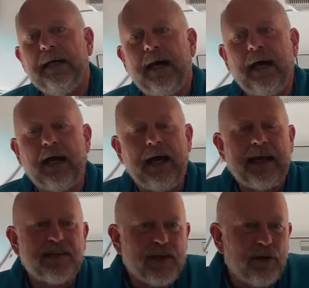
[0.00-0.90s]
And
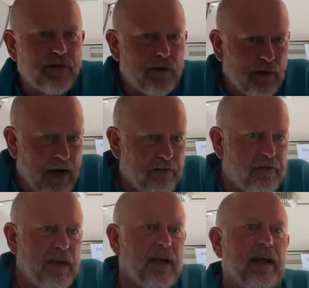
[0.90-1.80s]
so if you are
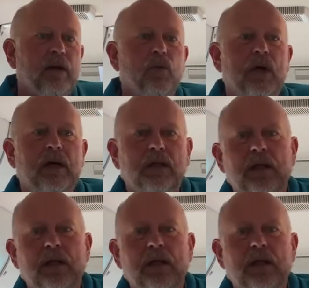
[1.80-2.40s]
feeling unwell,